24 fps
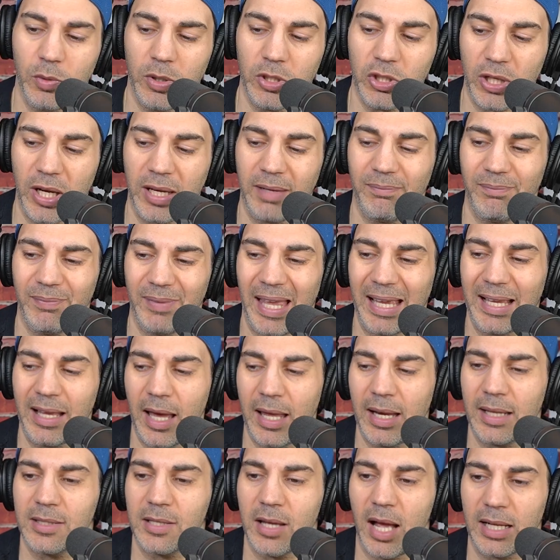which I
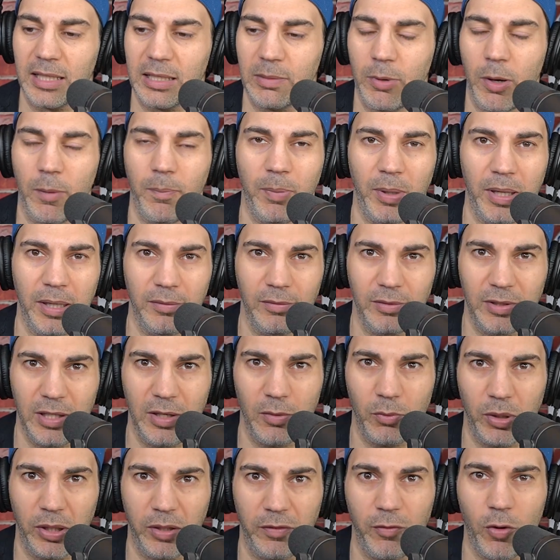kind of talked about, but
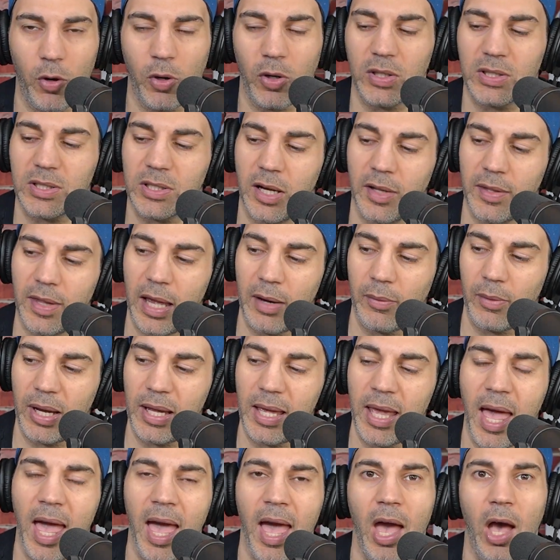didn't really focus on that, right?